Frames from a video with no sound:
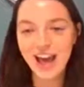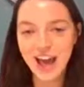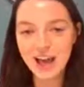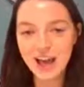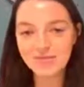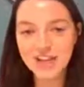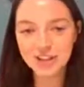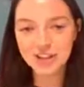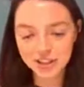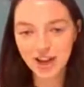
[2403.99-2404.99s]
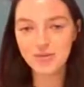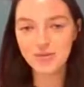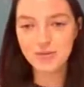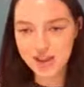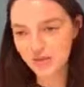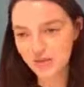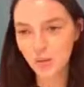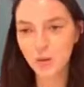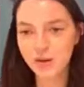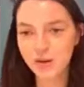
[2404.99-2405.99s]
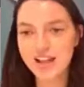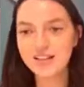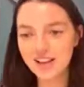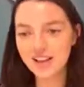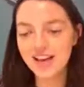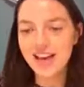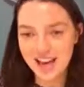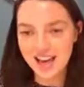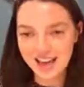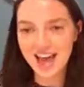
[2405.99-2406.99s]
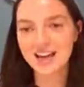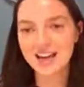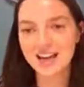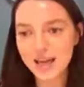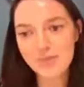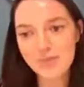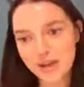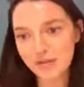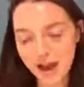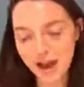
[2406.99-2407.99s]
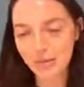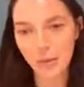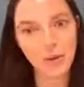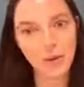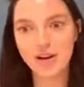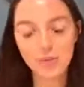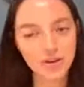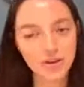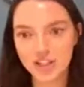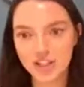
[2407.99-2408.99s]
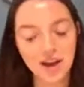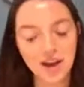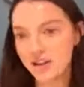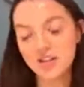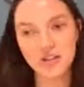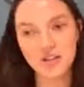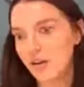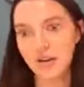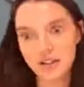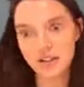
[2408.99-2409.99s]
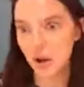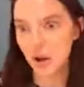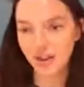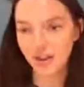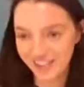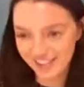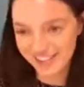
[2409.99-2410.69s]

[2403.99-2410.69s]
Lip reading: It should come with a bit of a warning that it can be a bit of a rabbit warren, and once you start, you just can't stop.